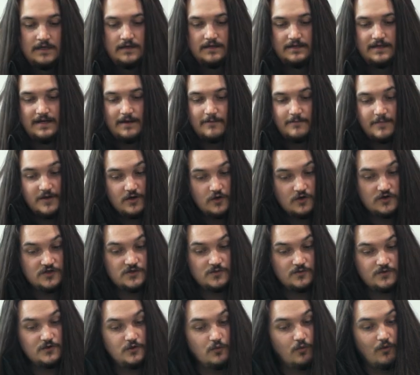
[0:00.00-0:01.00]
Now, because
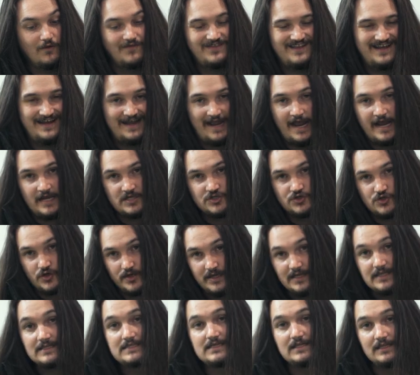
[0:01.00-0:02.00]
you want that extra
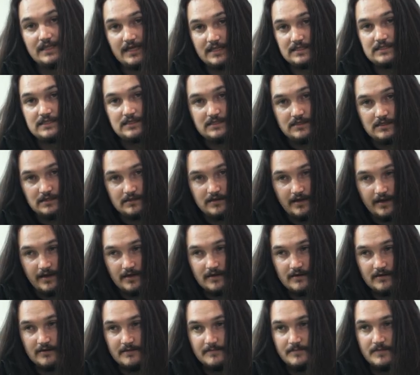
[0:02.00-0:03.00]
intellect in your
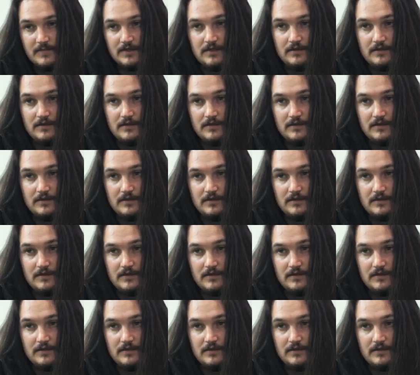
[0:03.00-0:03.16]
deck,